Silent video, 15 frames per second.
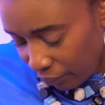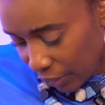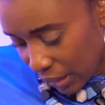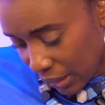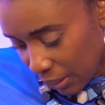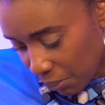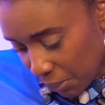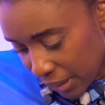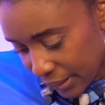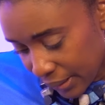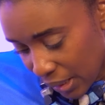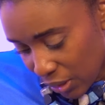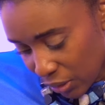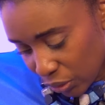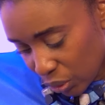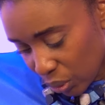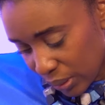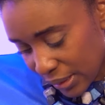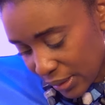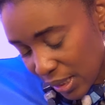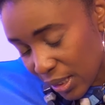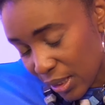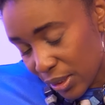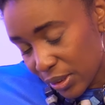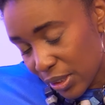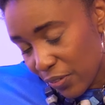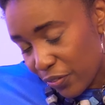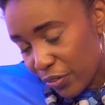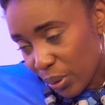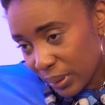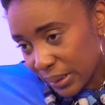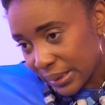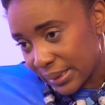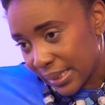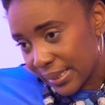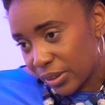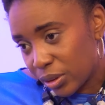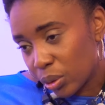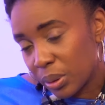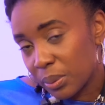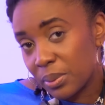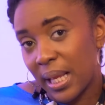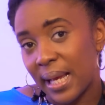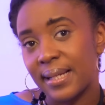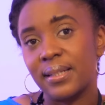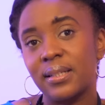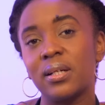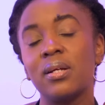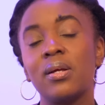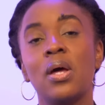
Amen. So there's a, there are a few other tests you can like